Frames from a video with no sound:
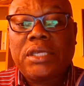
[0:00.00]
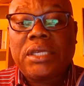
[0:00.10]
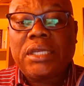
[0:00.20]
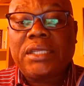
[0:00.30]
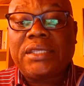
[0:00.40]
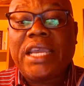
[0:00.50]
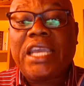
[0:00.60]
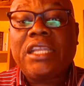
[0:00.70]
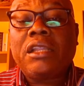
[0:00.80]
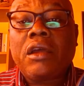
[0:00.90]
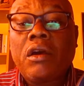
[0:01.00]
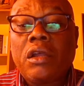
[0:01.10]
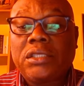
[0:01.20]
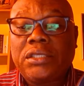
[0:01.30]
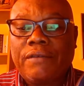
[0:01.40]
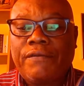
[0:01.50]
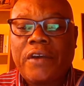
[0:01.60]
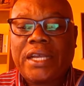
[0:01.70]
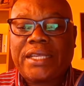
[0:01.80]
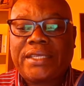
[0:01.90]
"Neither law nor
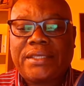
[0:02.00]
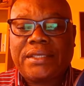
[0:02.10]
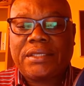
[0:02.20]
facts